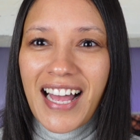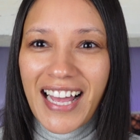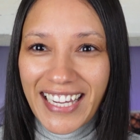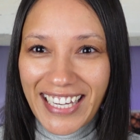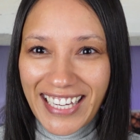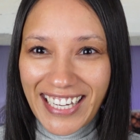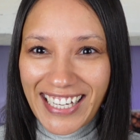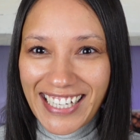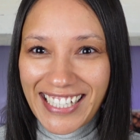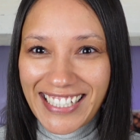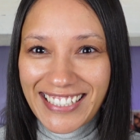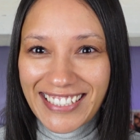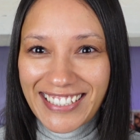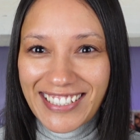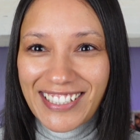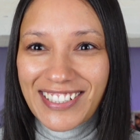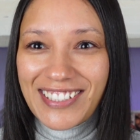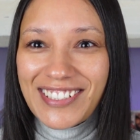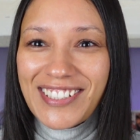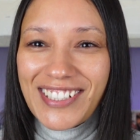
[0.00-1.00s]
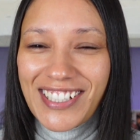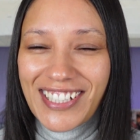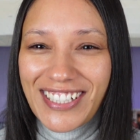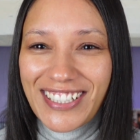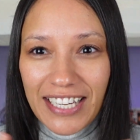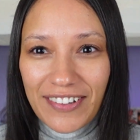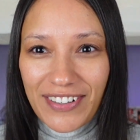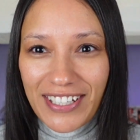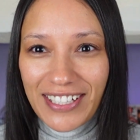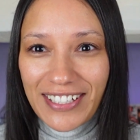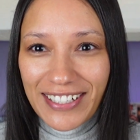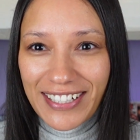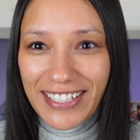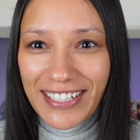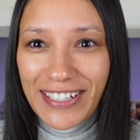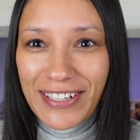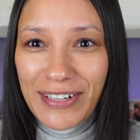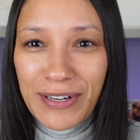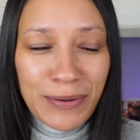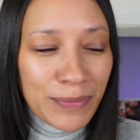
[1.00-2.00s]
Hi guys, so if I look
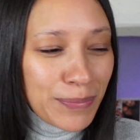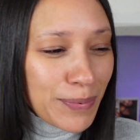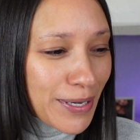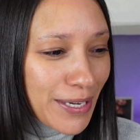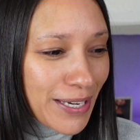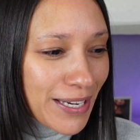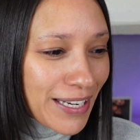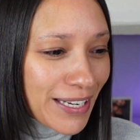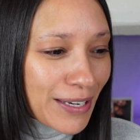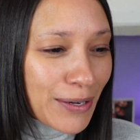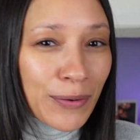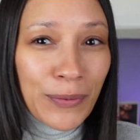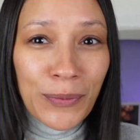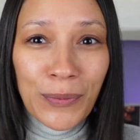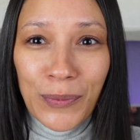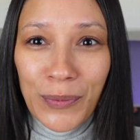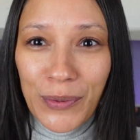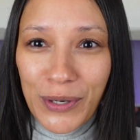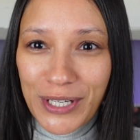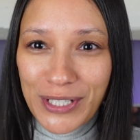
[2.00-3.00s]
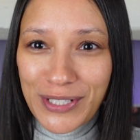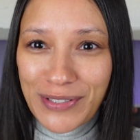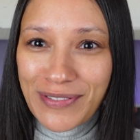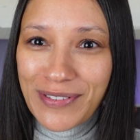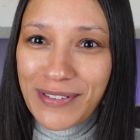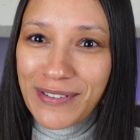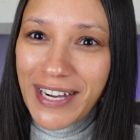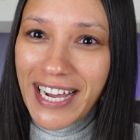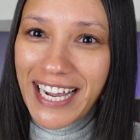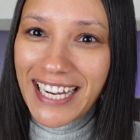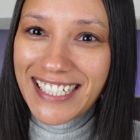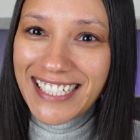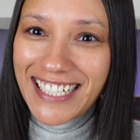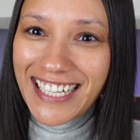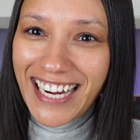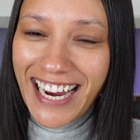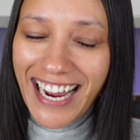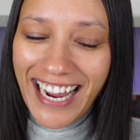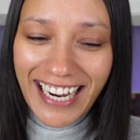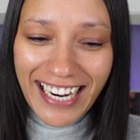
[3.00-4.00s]
a little bit worse for wear
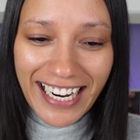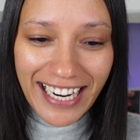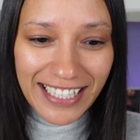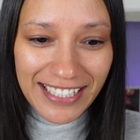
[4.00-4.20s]
today,